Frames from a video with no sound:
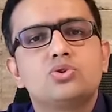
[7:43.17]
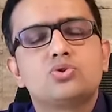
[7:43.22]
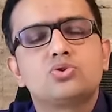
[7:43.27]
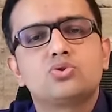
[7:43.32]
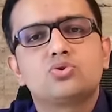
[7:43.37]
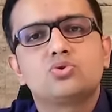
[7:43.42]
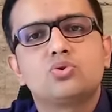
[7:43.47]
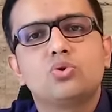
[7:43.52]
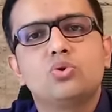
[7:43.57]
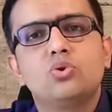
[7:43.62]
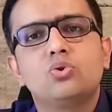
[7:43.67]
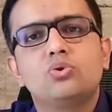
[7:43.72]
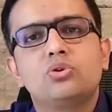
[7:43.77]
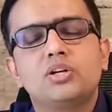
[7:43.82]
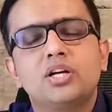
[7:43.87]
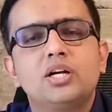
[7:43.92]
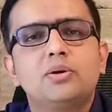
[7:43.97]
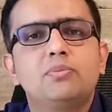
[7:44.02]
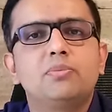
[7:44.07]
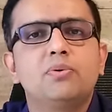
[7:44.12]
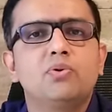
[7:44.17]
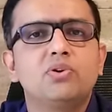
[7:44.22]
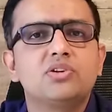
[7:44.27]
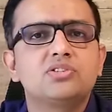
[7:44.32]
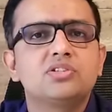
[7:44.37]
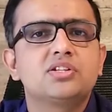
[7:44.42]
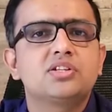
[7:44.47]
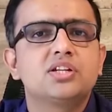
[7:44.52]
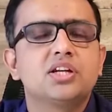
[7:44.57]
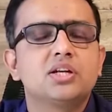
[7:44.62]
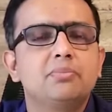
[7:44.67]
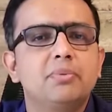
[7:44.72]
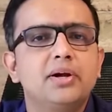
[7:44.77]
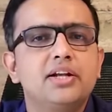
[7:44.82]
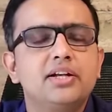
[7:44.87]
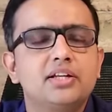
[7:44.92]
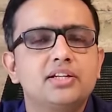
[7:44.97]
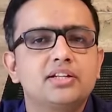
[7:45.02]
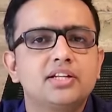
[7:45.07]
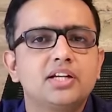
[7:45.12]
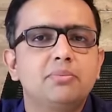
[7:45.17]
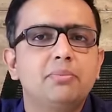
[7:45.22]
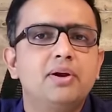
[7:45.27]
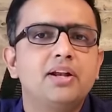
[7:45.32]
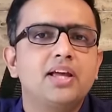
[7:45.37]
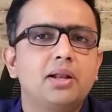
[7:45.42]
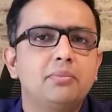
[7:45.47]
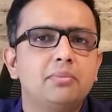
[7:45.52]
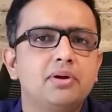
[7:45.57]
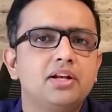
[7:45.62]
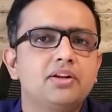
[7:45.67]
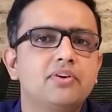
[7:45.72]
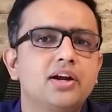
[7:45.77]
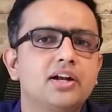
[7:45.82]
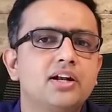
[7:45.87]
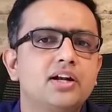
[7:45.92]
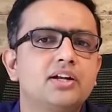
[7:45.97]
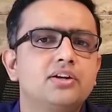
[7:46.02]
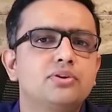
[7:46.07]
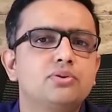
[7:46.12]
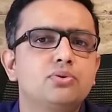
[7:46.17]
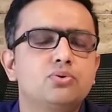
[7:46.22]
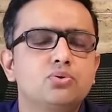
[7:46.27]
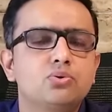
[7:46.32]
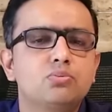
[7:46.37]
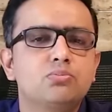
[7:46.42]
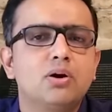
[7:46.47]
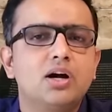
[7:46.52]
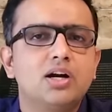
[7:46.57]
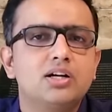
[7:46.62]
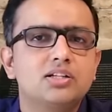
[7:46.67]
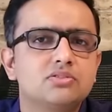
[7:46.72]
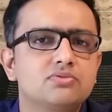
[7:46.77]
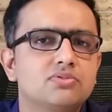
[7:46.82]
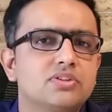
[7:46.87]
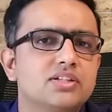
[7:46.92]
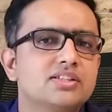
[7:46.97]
So treatment, what is the treatment? Treatment can be divided into two parts.